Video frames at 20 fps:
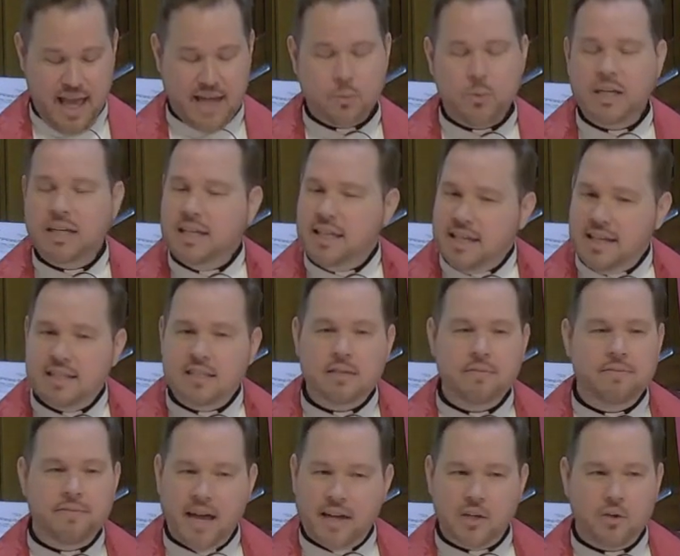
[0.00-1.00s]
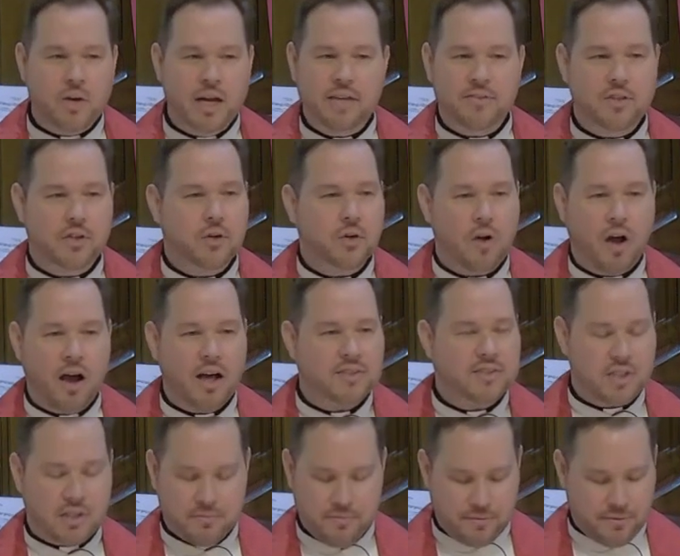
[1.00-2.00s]
And we need to venerate the
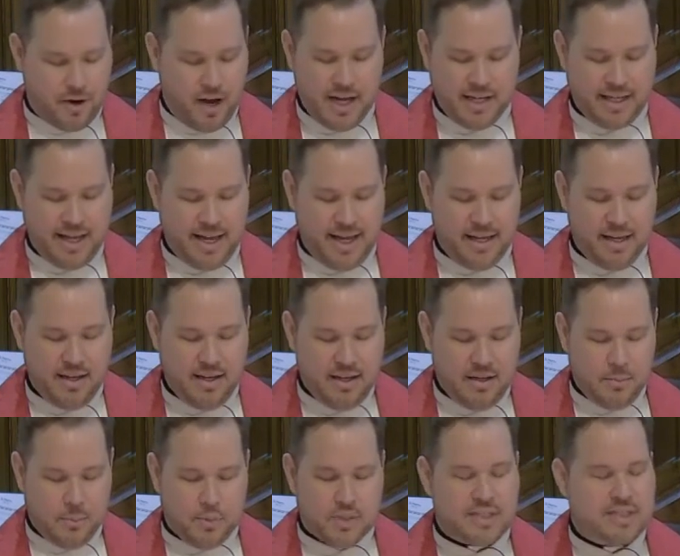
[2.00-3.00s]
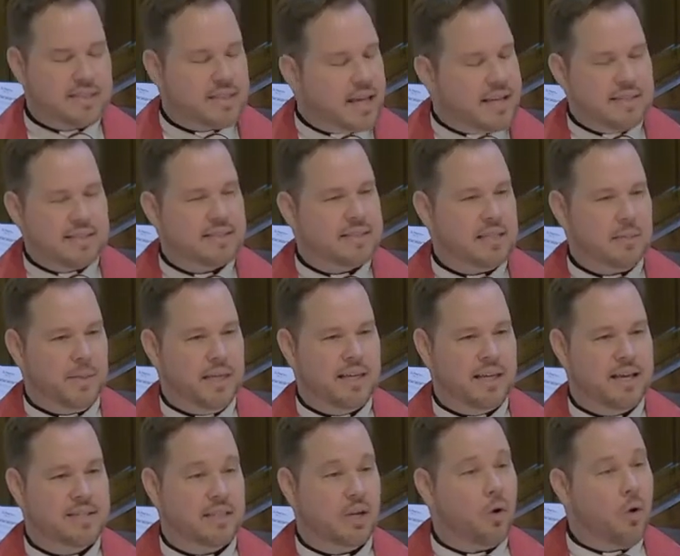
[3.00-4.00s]
cross on Friday precisely
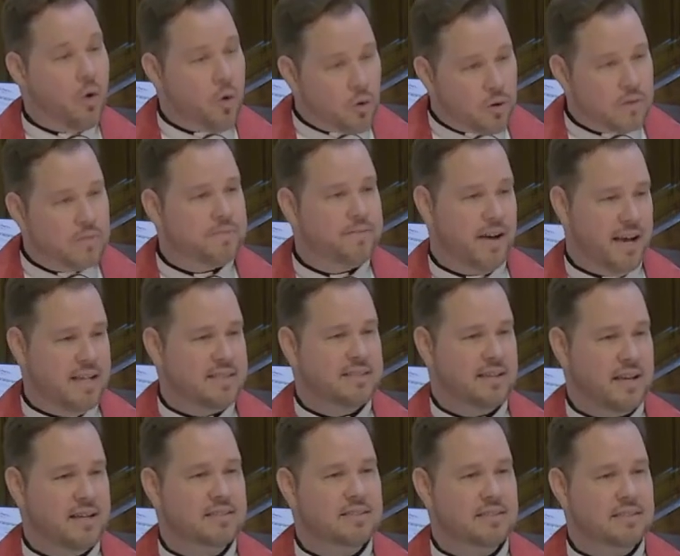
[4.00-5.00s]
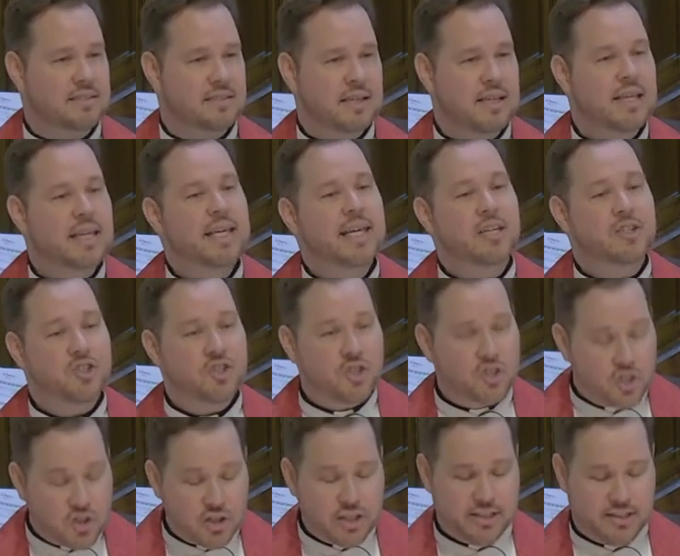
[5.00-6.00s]
because it horrifies us. It
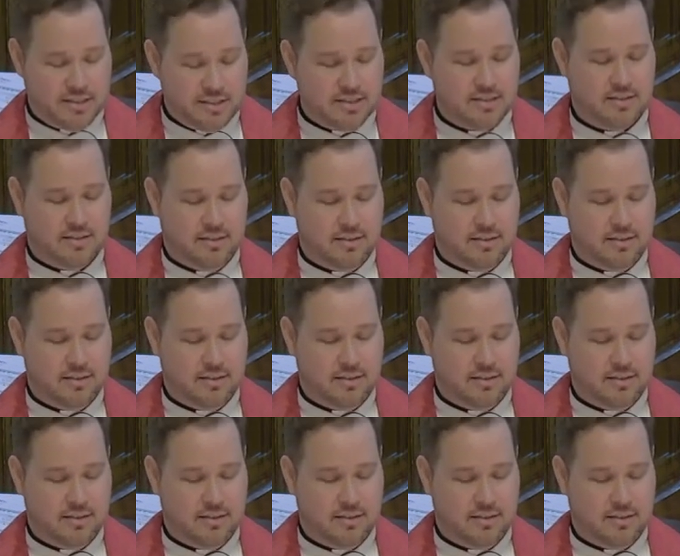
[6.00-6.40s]
should.